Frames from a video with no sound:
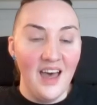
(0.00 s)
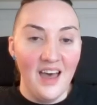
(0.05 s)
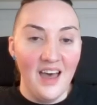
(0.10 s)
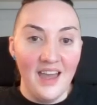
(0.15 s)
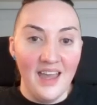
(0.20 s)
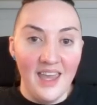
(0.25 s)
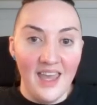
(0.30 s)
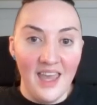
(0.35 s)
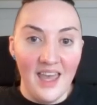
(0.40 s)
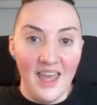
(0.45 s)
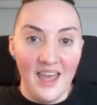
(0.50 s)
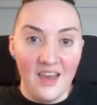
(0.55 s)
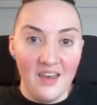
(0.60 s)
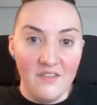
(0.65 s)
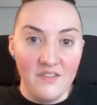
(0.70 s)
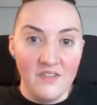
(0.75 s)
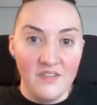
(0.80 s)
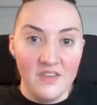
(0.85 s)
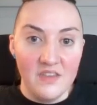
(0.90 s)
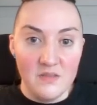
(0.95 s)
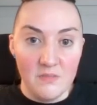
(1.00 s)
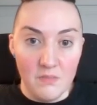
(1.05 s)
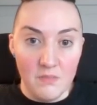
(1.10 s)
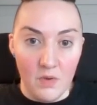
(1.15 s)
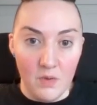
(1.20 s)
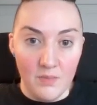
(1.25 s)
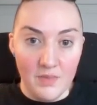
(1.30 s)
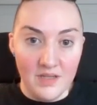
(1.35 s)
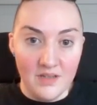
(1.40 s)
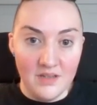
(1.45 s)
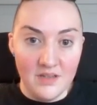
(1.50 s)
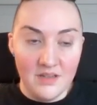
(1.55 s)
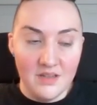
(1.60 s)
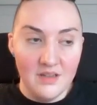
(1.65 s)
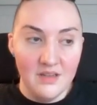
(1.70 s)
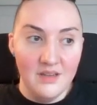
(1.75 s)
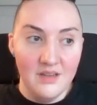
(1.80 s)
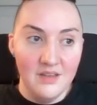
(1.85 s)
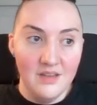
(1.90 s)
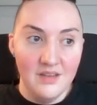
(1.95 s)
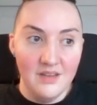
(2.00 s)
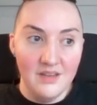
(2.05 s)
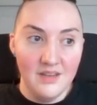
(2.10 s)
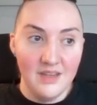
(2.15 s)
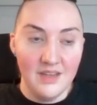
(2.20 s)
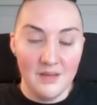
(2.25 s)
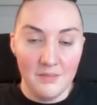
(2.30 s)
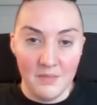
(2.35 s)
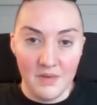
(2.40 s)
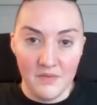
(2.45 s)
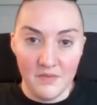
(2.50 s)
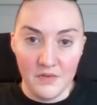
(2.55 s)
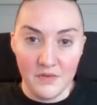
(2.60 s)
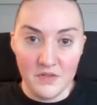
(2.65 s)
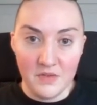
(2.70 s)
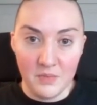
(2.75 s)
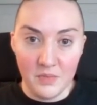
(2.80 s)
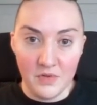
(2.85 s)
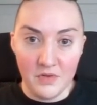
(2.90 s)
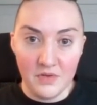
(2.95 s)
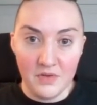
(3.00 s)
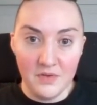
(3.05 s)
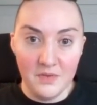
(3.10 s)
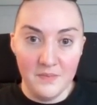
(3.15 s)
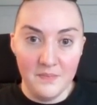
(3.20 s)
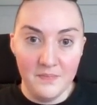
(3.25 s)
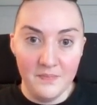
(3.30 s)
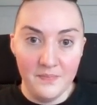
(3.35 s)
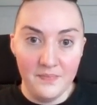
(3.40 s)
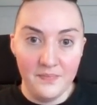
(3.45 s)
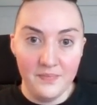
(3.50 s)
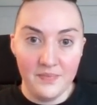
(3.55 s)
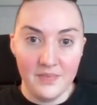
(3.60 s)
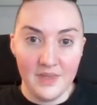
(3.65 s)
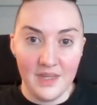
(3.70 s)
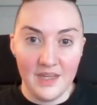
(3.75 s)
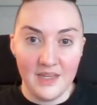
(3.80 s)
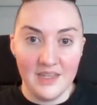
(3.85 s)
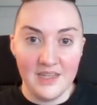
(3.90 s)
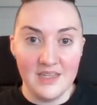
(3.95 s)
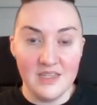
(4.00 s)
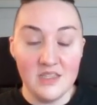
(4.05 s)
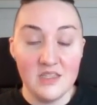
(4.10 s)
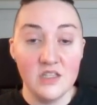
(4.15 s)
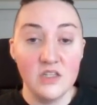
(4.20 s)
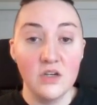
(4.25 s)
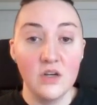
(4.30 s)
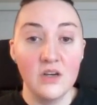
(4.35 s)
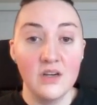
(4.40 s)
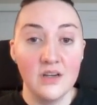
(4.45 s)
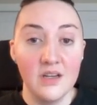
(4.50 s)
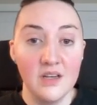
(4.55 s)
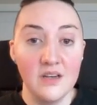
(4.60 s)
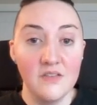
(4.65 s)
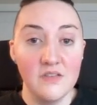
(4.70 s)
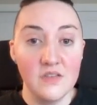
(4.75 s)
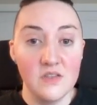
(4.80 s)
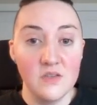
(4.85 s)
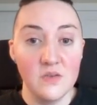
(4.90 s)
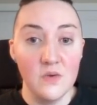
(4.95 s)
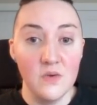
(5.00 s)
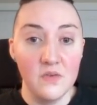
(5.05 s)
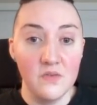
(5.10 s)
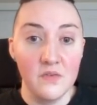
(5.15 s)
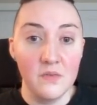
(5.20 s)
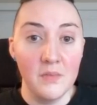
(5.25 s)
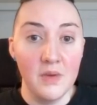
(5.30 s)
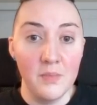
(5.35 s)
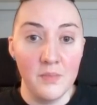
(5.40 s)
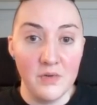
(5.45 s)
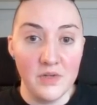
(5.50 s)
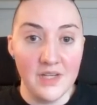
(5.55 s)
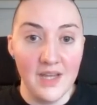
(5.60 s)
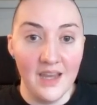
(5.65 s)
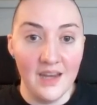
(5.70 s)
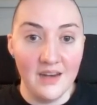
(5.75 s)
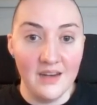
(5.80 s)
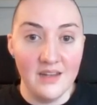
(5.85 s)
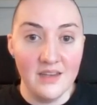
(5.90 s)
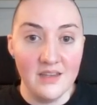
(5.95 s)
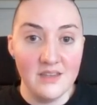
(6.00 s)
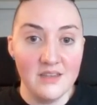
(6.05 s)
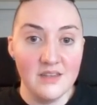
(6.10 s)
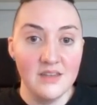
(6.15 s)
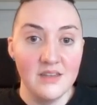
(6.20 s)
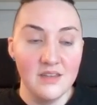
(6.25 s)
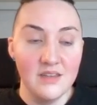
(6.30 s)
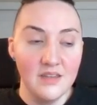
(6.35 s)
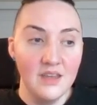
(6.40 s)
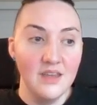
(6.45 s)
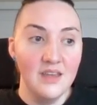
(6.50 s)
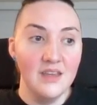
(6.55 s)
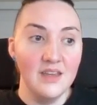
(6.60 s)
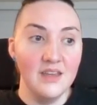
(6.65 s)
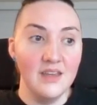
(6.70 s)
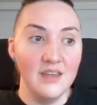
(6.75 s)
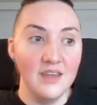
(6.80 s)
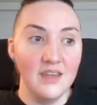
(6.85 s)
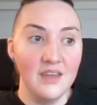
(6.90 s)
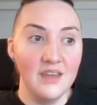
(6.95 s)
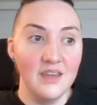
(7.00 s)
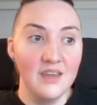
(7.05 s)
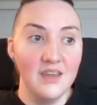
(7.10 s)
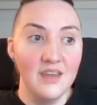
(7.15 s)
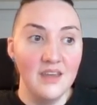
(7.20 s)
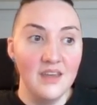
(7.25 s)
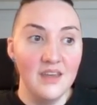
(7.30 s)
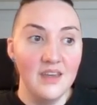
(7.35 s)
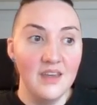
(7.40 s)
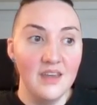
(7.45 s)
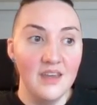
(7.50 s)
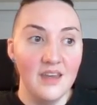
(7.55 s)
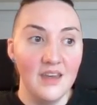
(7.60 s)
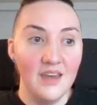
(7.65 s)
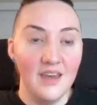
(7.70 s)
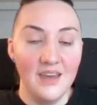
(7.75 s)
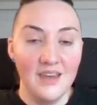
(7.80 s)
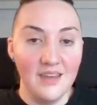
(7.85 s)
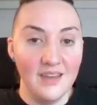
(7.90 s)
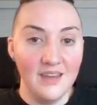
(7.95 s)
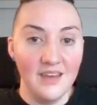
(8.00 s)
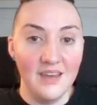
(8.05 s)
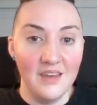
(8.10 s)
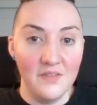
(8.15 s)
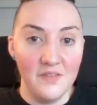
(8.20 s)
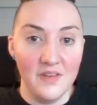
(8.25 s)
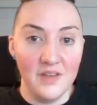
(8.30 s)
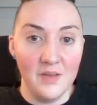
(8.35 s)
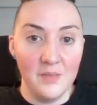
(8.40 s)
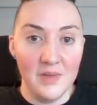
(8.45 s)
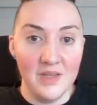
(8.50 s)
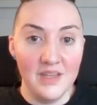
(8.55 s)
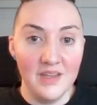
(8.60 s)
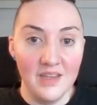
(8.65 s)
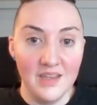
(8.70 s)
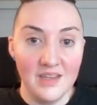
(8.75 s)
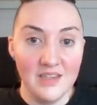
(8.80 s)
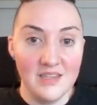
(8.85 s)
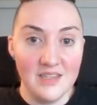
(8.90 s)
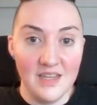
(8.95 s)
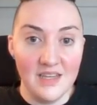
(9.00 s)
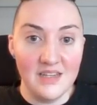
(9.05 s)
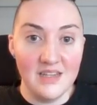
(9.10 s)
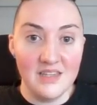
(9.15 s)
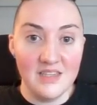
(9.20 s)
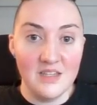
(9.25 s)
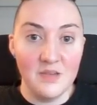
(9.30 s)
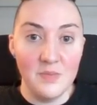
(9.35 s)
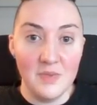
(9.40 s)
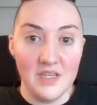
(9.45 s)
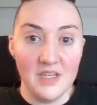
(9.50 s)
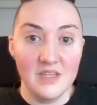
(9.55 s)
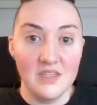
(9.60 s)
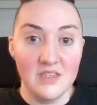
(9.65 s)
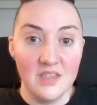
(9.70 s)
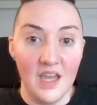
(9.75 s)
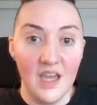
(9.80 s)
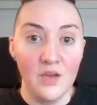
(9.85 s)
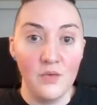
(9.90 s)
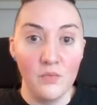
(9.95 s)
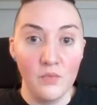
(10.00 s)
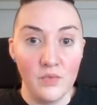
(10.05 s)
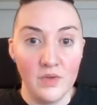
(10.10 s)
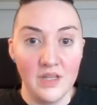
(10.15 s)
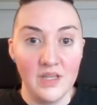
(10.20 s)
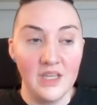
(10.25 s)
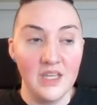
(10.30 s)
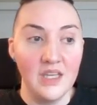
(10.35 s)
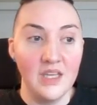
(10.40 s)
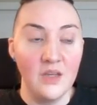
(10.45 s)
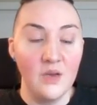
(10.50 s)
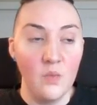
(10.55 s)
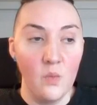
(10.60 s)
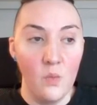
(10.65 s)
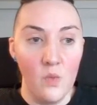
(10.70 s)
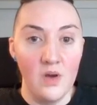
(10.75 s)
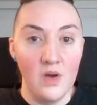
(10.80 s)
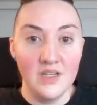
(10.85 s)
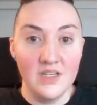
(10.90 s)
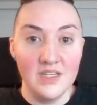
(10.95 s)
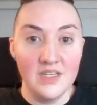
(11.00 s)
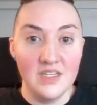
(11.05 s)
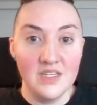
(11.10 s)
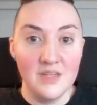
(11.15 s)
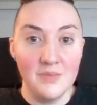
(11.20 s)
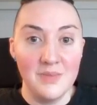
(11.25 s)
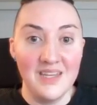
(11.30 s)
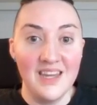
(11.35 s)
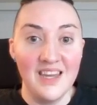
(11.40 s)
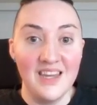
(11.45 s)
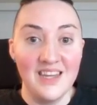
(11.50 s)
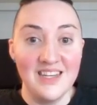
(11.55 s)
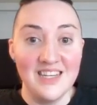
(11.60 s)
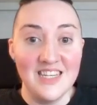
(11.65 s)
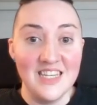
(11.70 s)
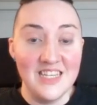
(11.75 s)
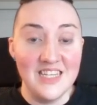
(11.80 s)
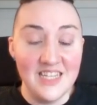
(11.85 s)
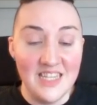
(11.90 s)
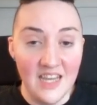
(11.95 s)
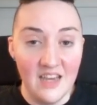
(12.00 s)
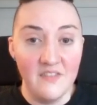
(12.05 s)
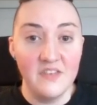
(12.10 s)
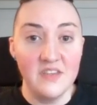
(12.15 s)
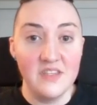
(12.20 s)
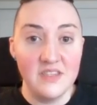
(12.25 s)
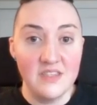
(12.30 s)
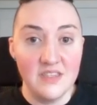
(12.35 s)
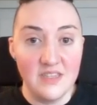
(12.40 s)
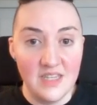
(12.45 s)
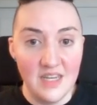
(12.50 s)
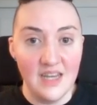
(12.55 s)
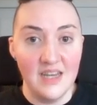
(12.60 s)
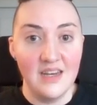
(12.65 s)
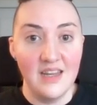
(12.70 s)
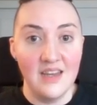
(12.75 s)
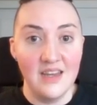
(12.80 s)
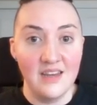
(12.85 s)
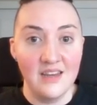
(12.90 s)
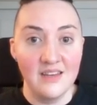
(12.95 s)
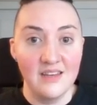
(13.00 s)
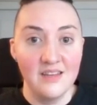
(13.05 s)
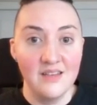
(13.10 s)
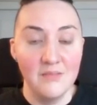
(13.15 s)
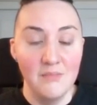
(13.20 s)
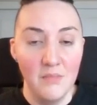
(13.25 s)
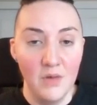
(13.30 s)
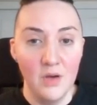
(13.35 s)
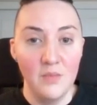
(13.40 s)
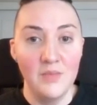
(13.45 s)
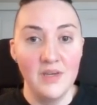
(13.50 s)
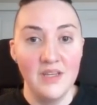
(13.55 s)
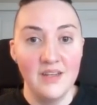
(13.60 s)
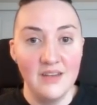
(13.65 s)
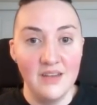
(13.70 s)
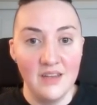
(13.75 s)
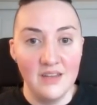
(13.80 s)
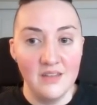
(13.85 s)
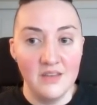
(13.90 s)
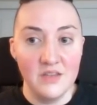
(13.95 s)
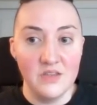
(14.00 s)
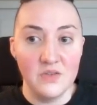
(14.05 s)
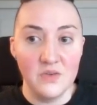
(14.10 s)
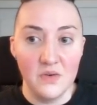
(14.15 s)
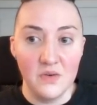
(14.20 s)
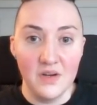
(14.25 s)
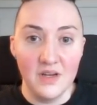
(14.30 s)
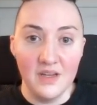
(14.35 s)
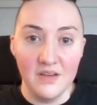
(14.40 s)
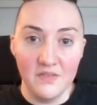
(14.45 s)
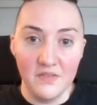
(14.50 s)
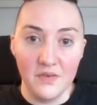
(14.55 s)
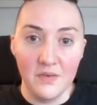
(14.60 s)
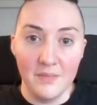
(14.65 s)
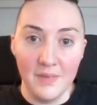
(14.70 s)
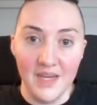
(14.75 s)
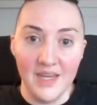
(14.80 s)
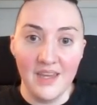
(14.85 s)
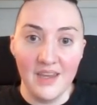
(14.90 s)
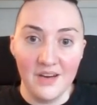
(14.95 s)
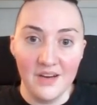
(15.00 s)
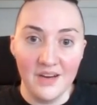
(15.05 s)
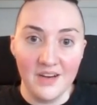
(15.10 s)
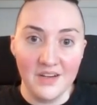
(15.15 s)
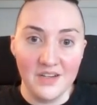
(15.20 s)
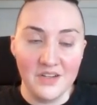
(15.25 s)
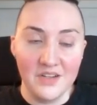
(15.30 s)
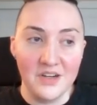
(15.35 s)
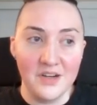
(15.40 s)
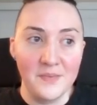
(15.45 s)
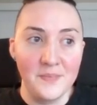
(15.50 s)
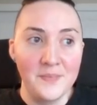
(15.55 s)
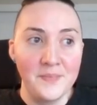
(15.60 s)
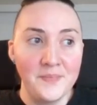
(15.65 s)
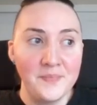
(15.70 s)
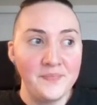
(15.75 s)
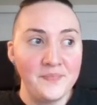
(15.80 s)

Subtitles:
I have this moment in my first book that is the dark night of the soul for my protagonist. Like, I feel a bit like a sadist because I really want it to be a devastating moment in the story for my character.